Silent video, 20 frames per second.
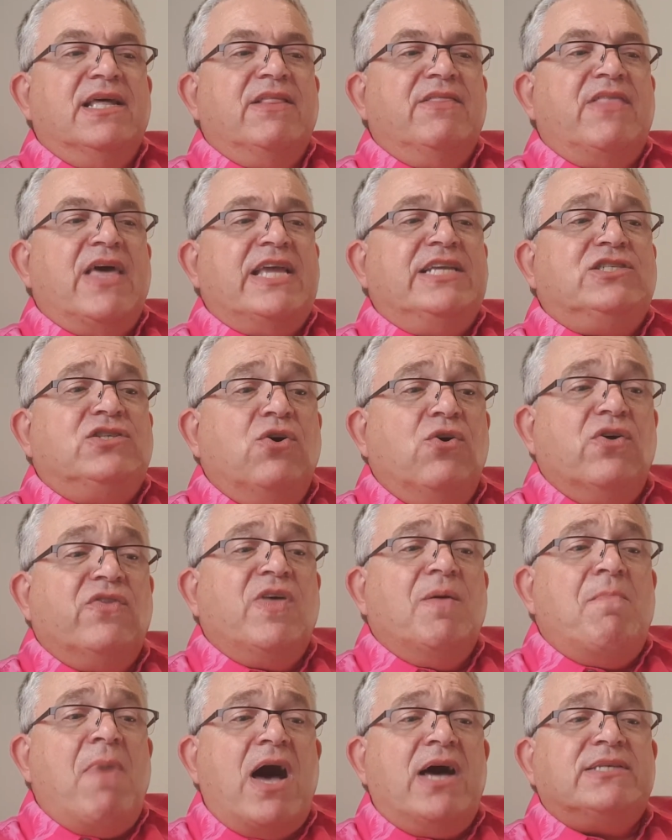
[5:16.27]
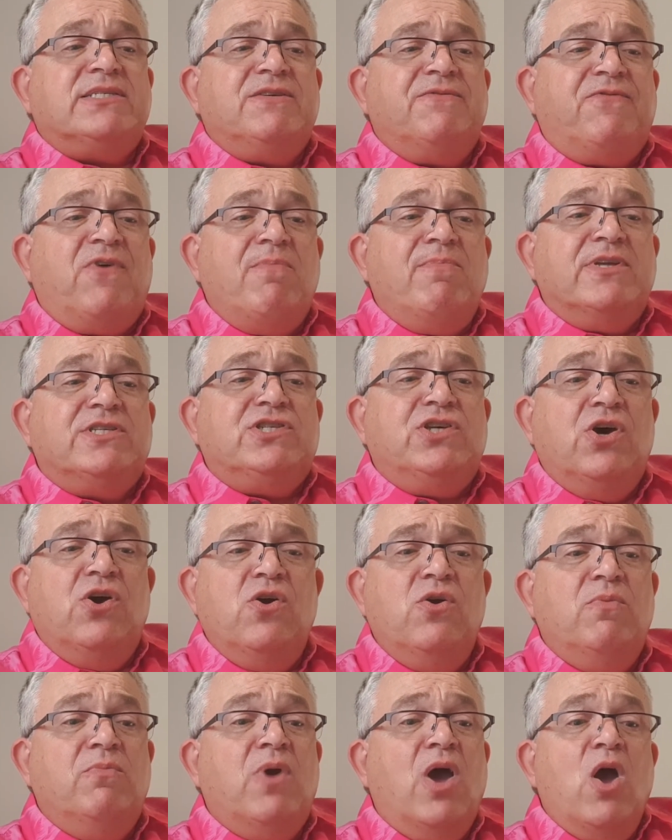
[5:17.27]
"They took the master from the
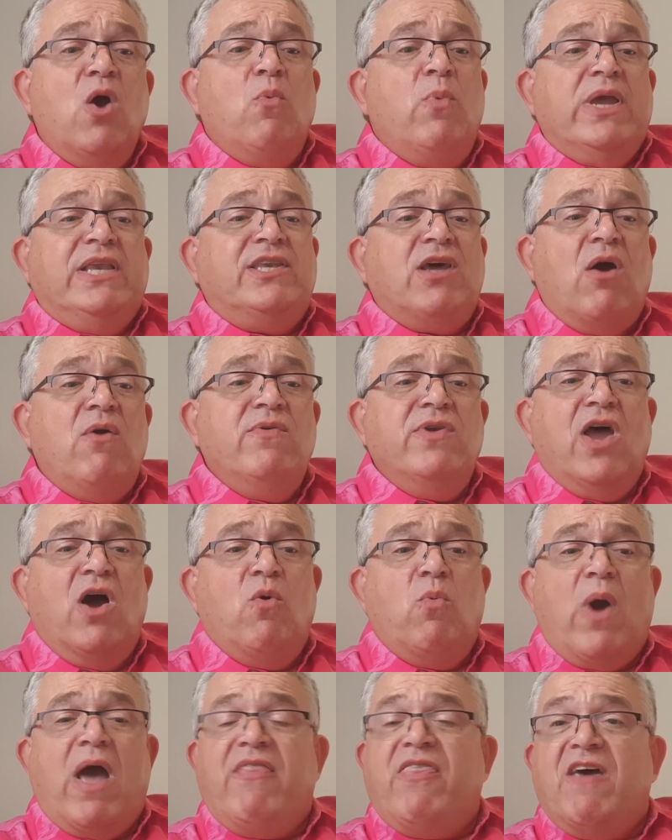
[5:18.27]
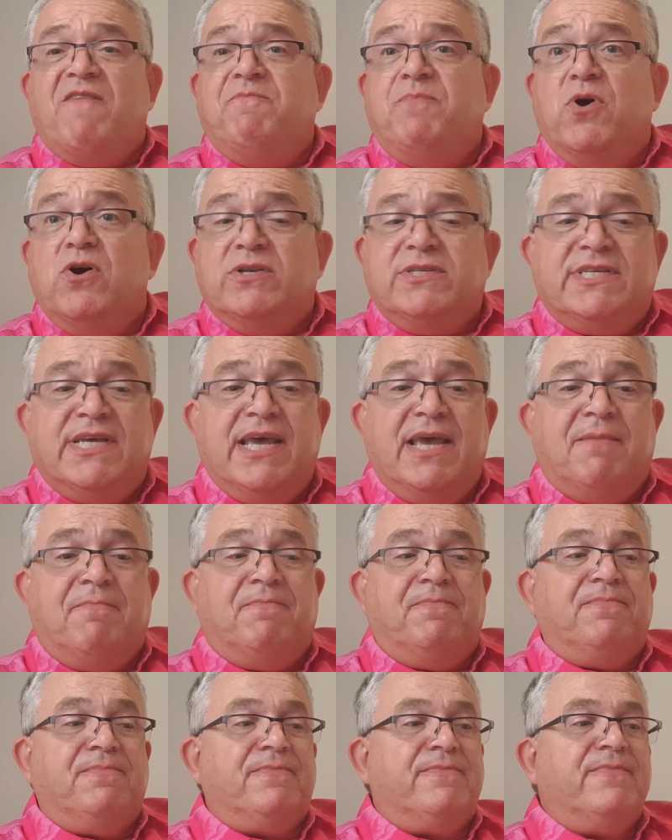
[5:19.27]
tomb. We don't know where they've put
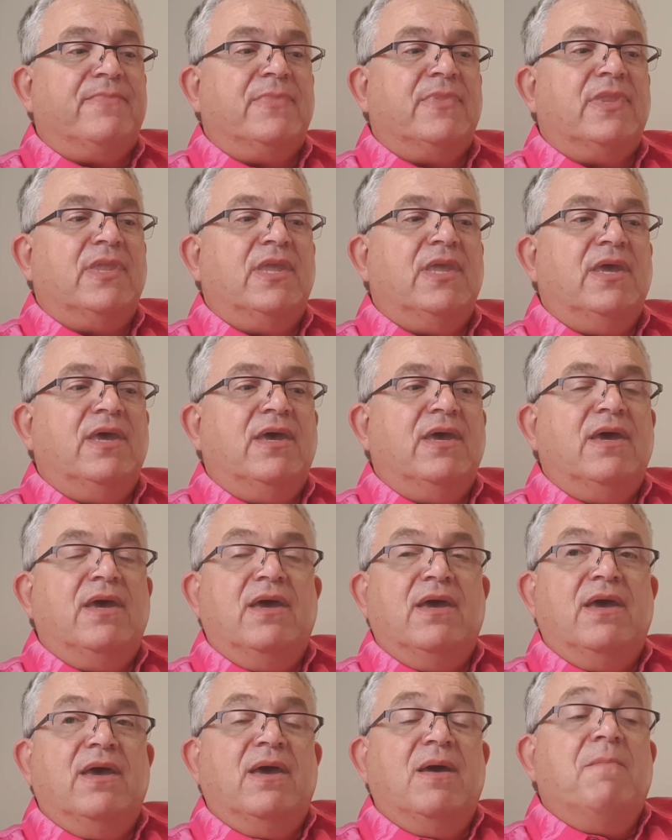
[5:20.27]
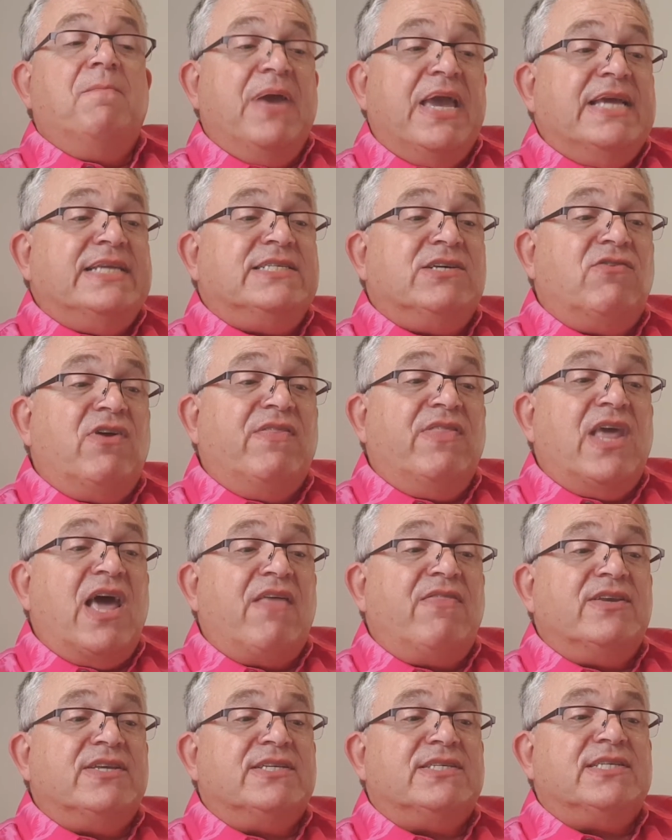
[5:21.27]
him." Peter and the
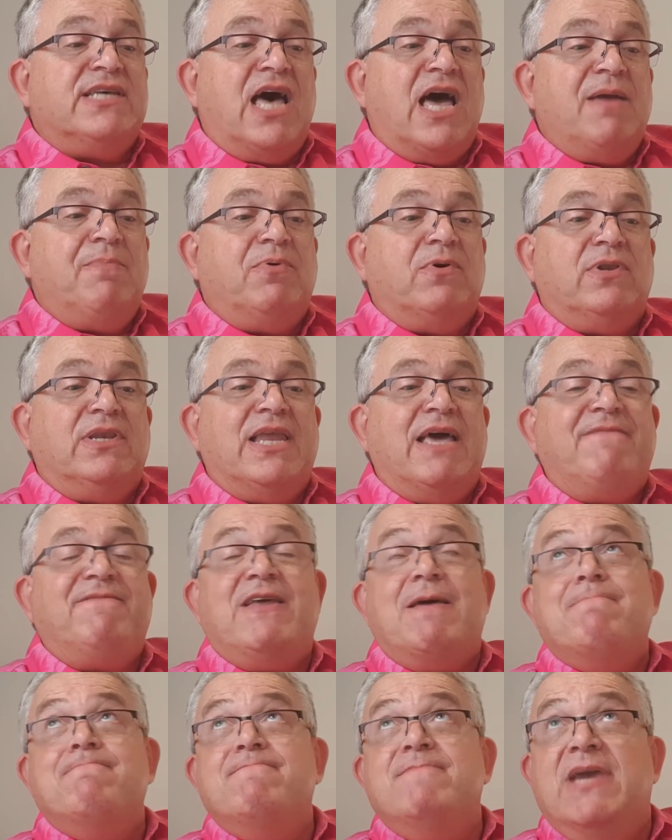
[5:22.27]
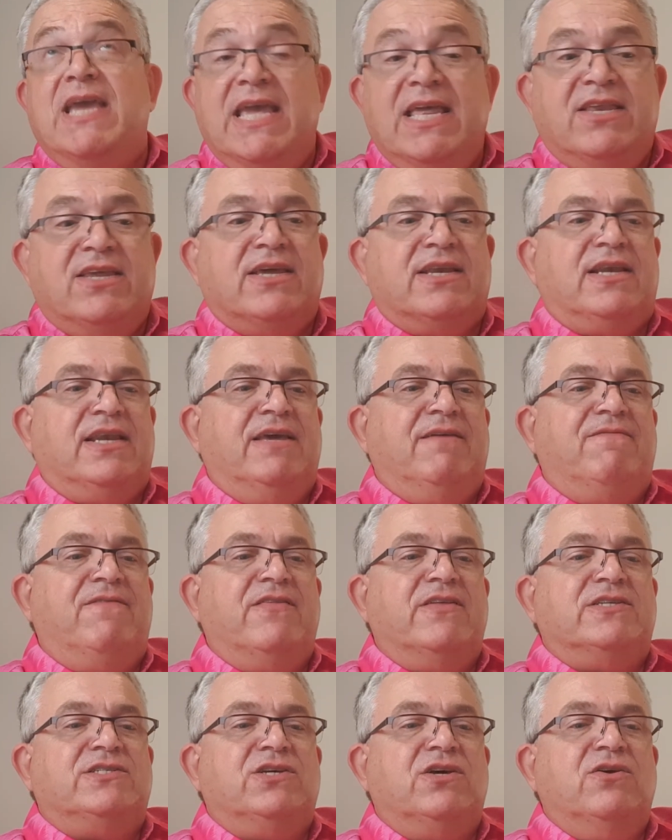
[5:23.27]
other disciple left immediately for
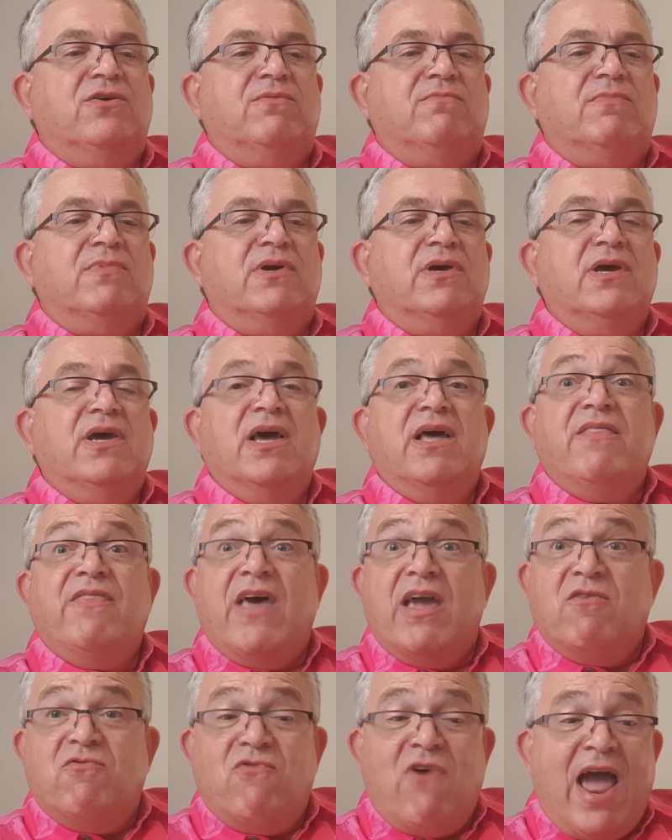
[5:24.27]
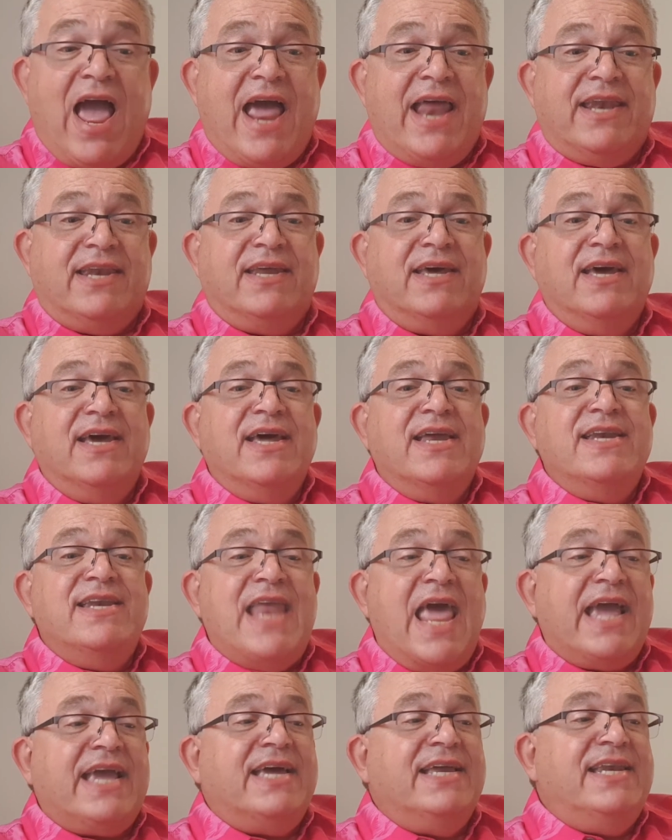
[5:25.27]
the tomb. They ran,
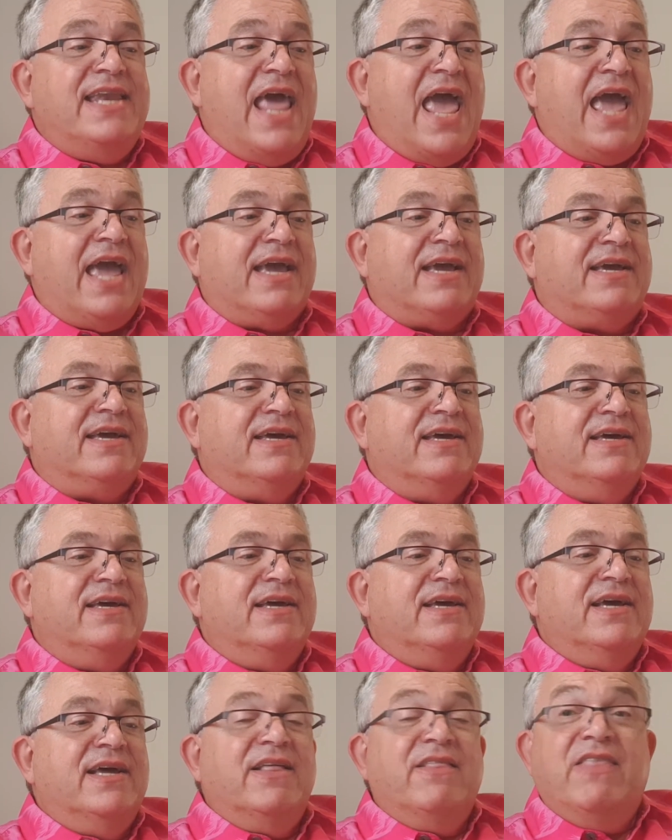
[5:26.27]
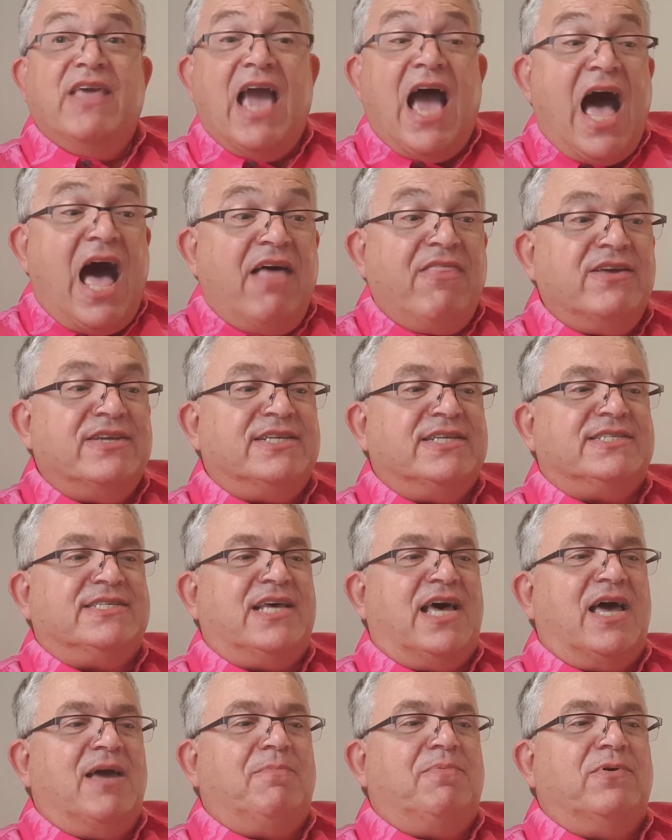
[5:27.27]
neck and neck. The other
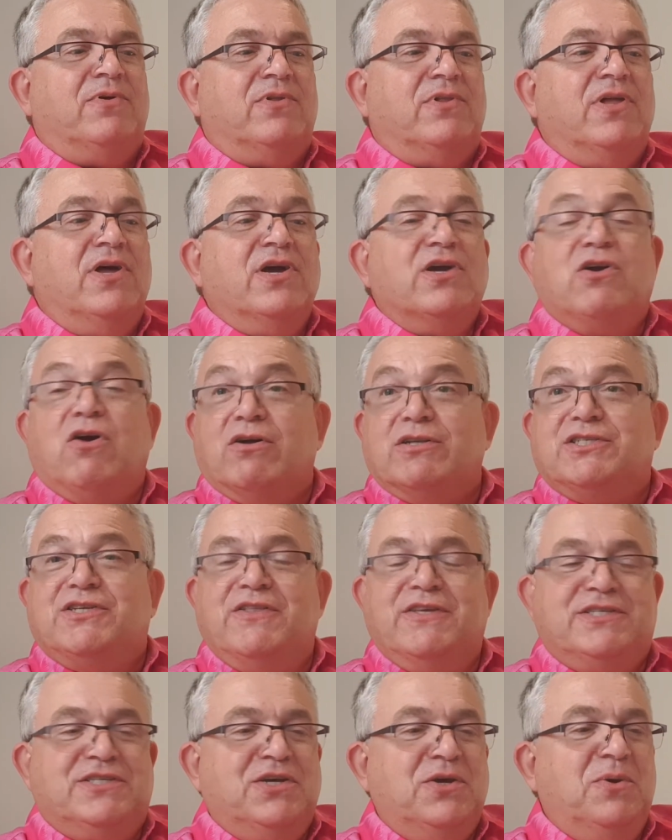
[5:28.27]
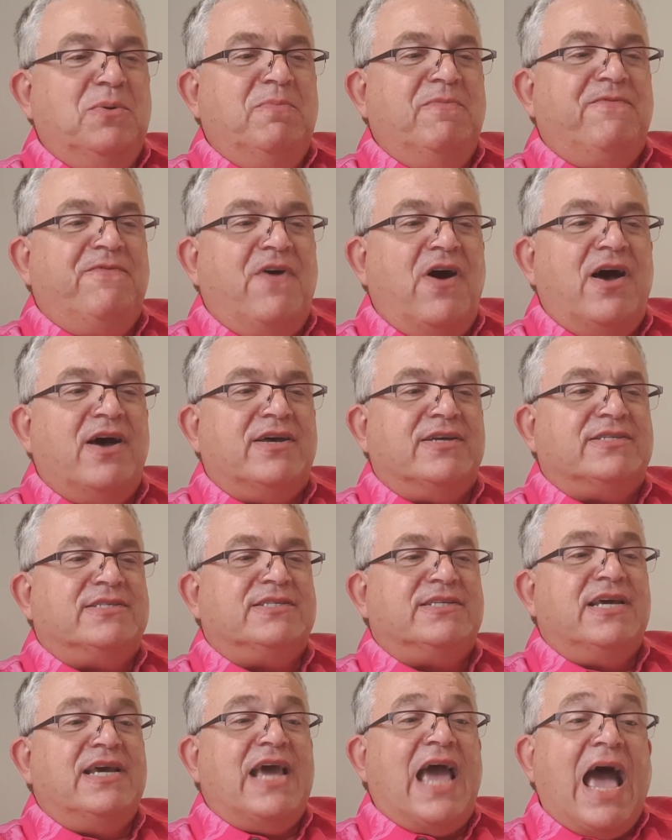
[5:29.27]
disciple got to the tomb
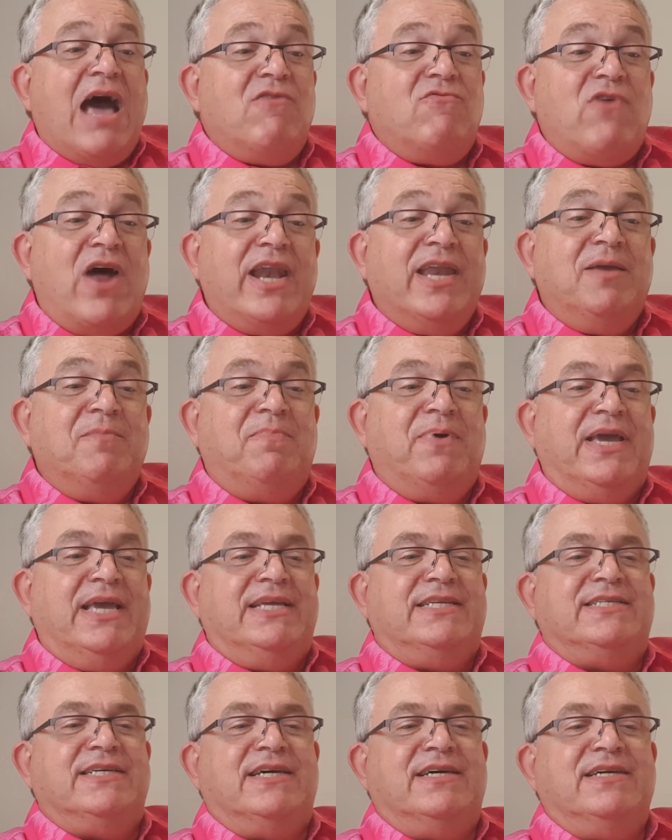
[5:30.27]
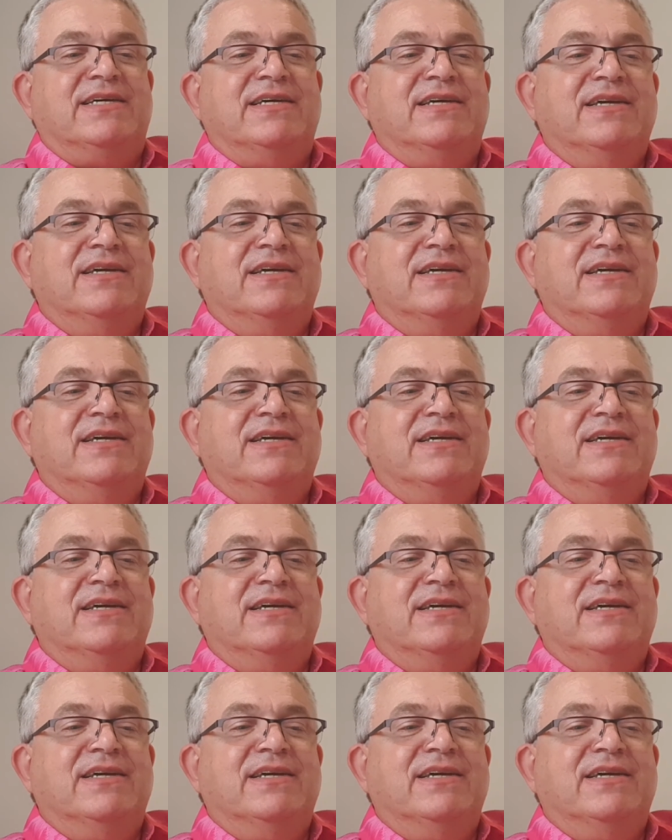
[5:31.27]
first, outrunning Peter.